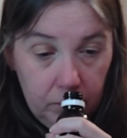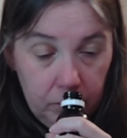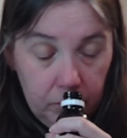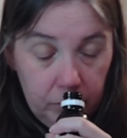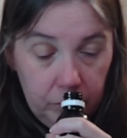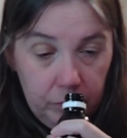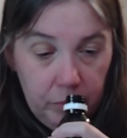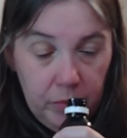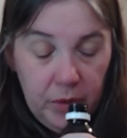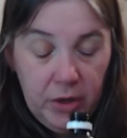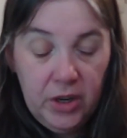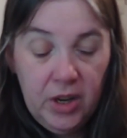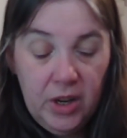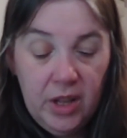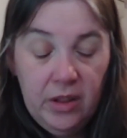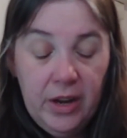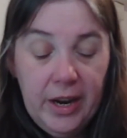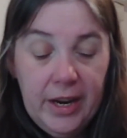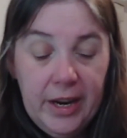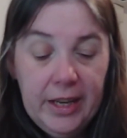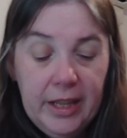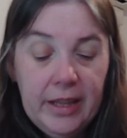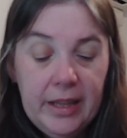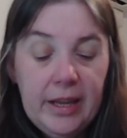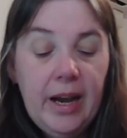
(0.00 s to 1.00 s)
But I
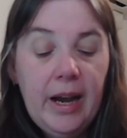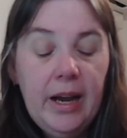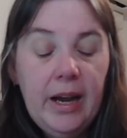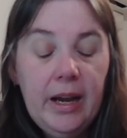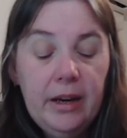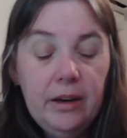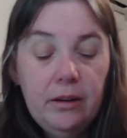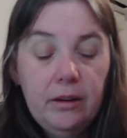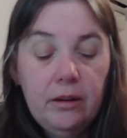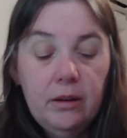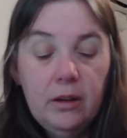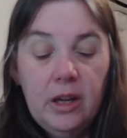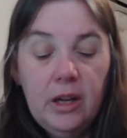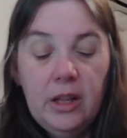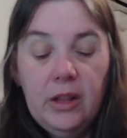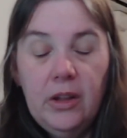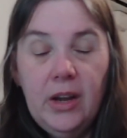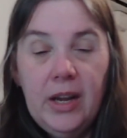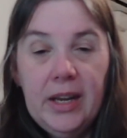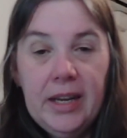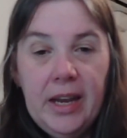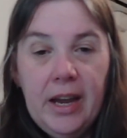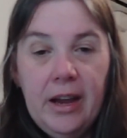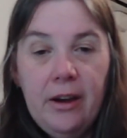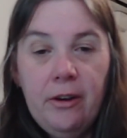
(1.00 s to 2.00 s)
like that. I
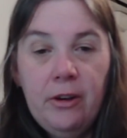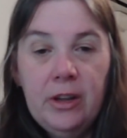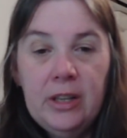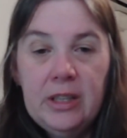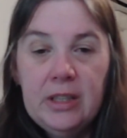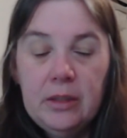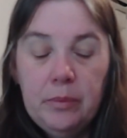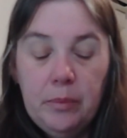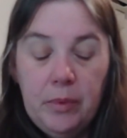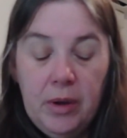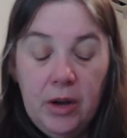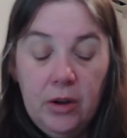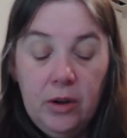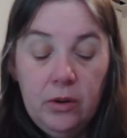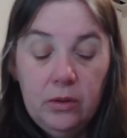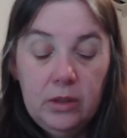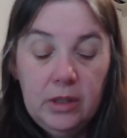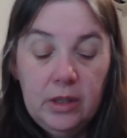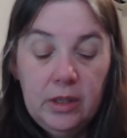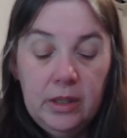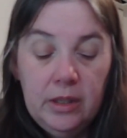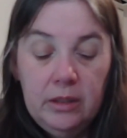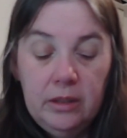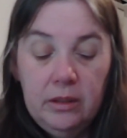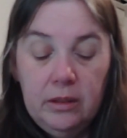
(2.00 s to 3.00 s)
like how it
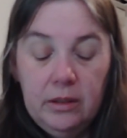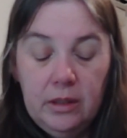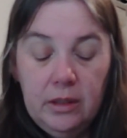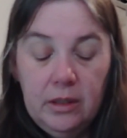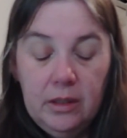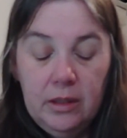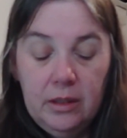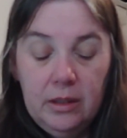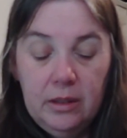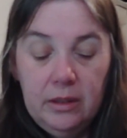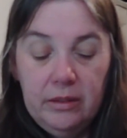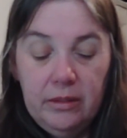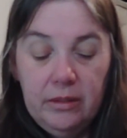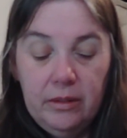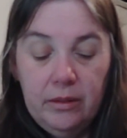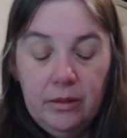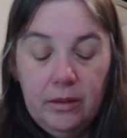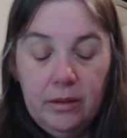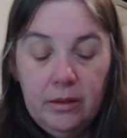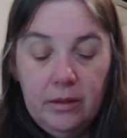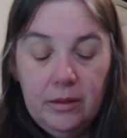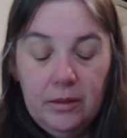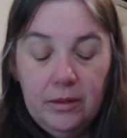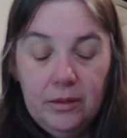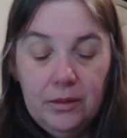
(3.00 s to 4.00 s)
smells. It's
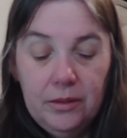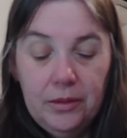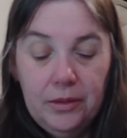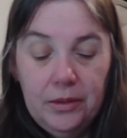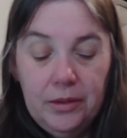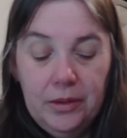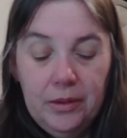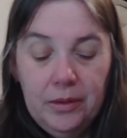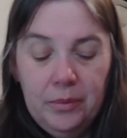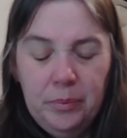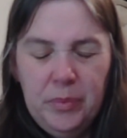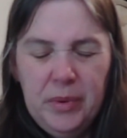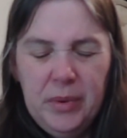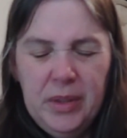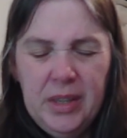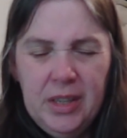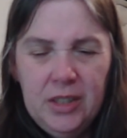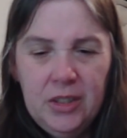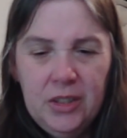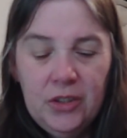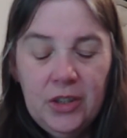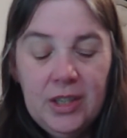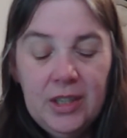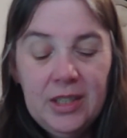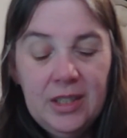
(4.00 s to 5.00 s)
be
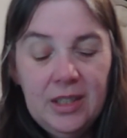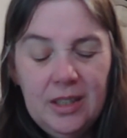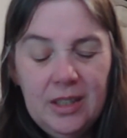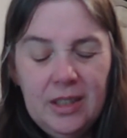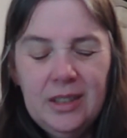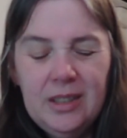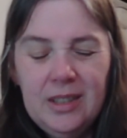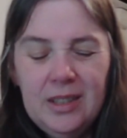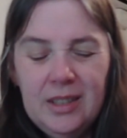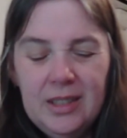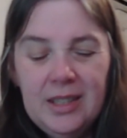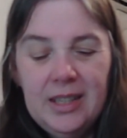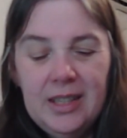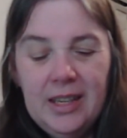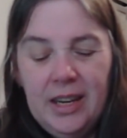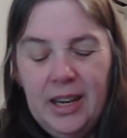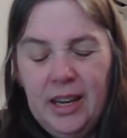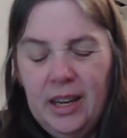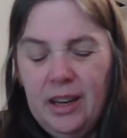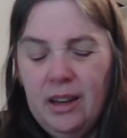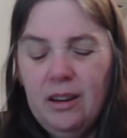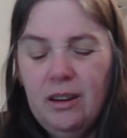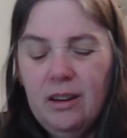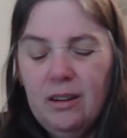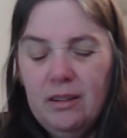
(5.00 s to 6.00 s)
interesting to
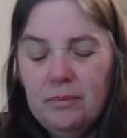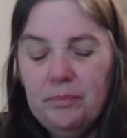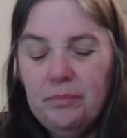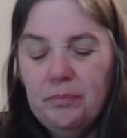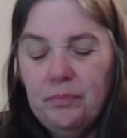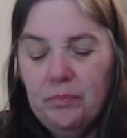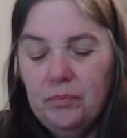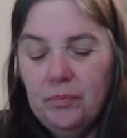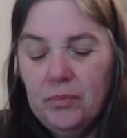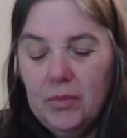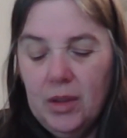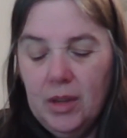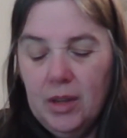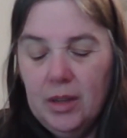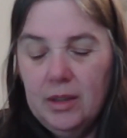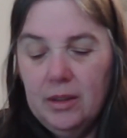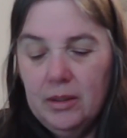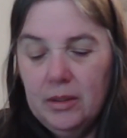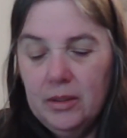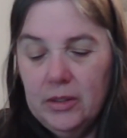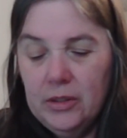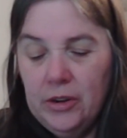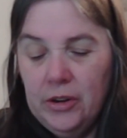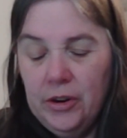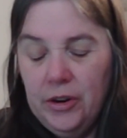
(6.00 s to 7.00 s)
see.
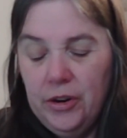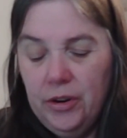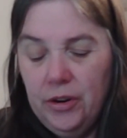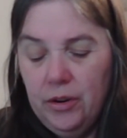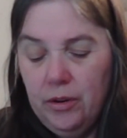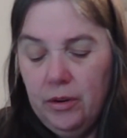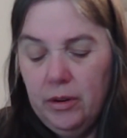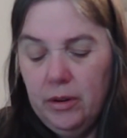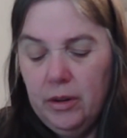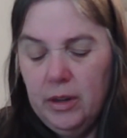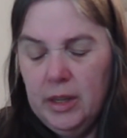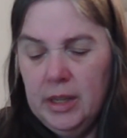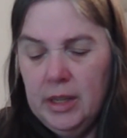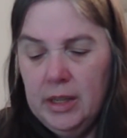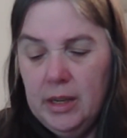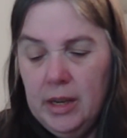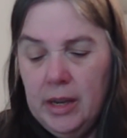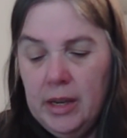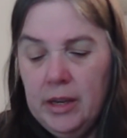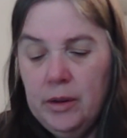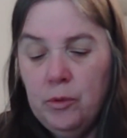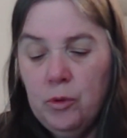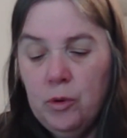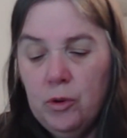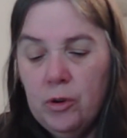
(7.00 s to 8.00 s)
So
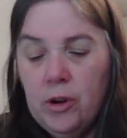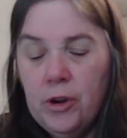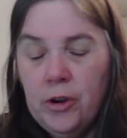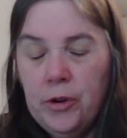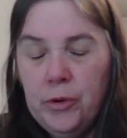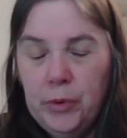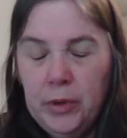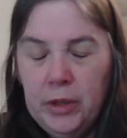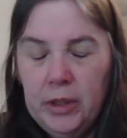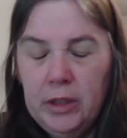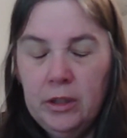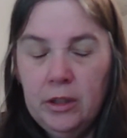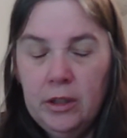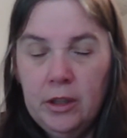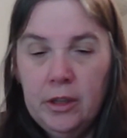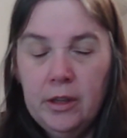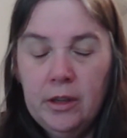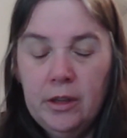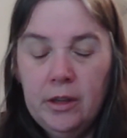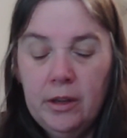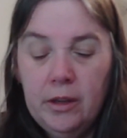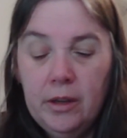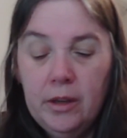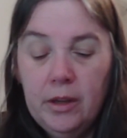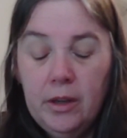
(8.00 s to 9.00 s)
it will go in
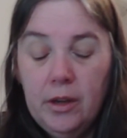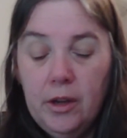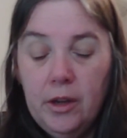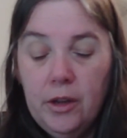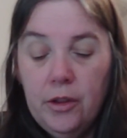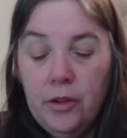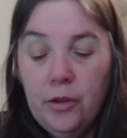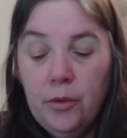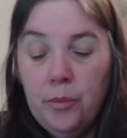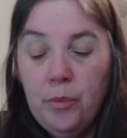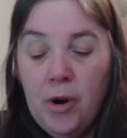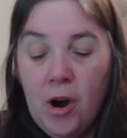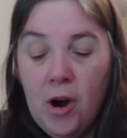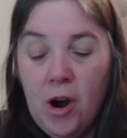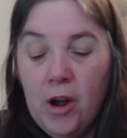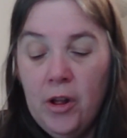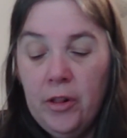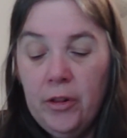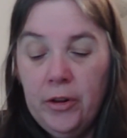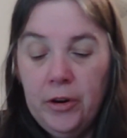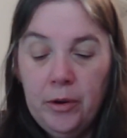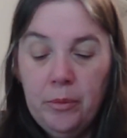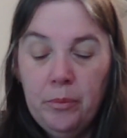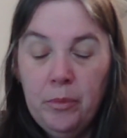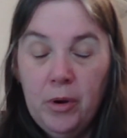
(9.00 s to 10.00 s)
the pile,
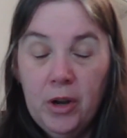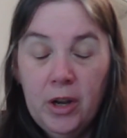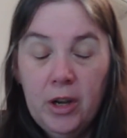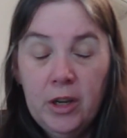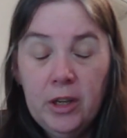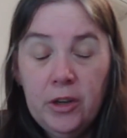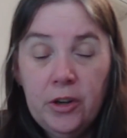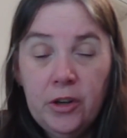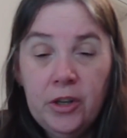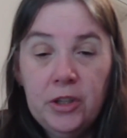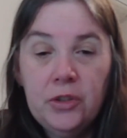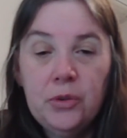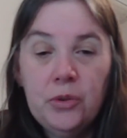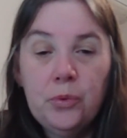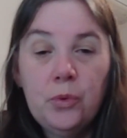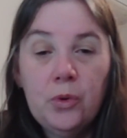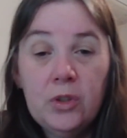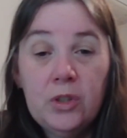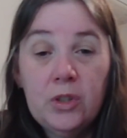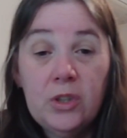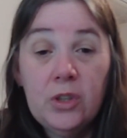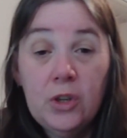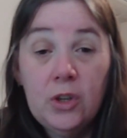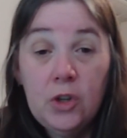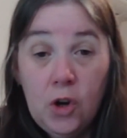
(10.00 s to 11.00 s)
and it might go
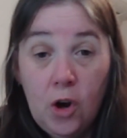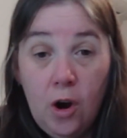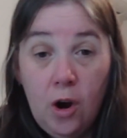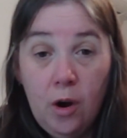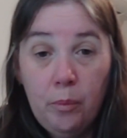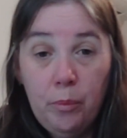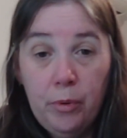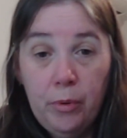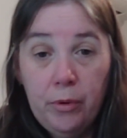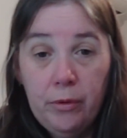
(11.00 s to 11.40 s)
towards the top